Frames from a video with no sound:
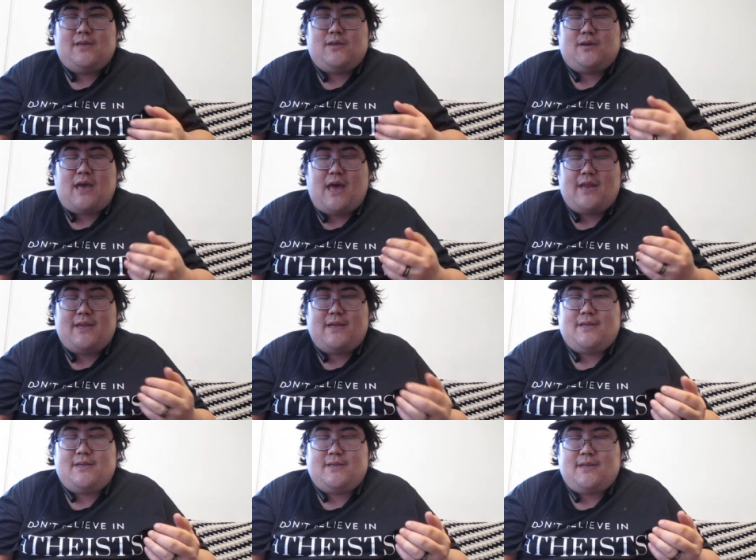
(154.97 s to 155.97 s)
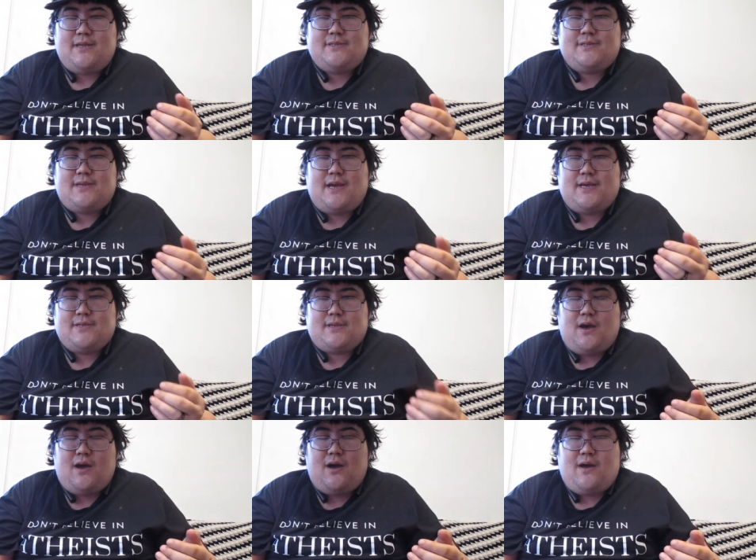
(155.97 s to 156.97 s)
look, I need these days
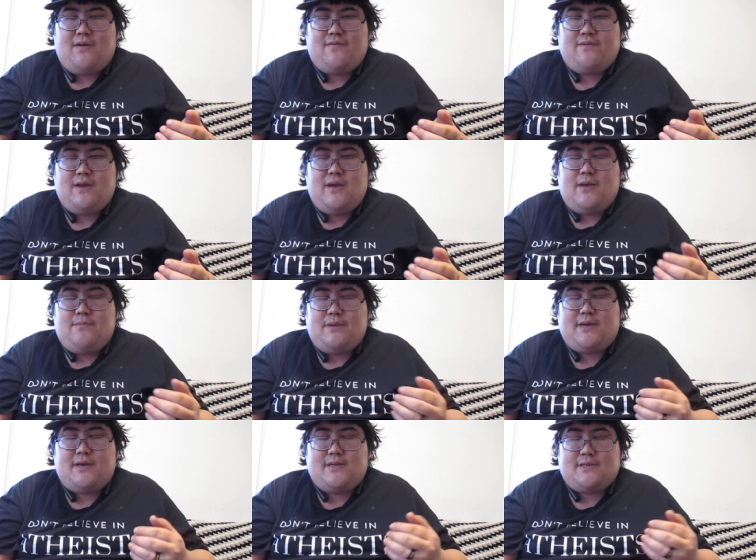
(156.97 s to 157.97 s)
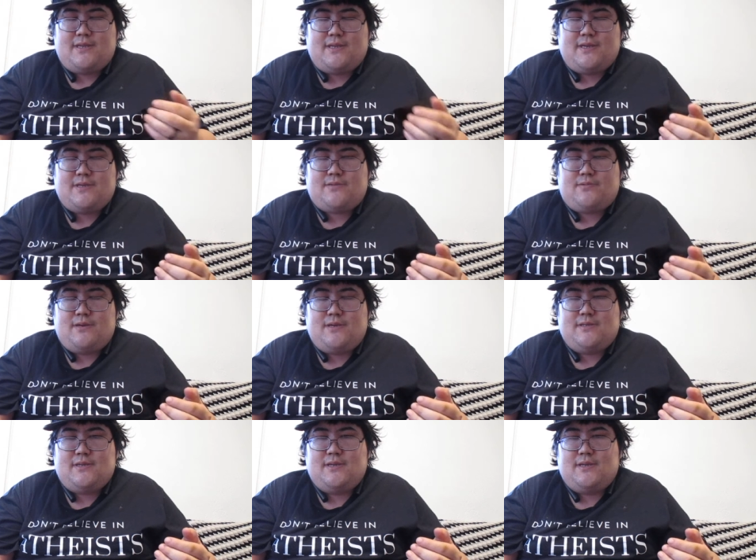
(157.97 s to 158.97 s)
off because of this
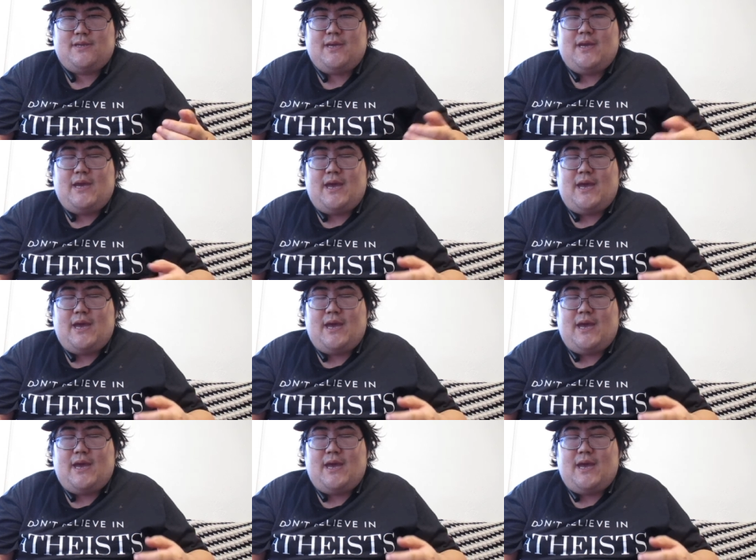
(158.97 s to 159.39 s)
reason.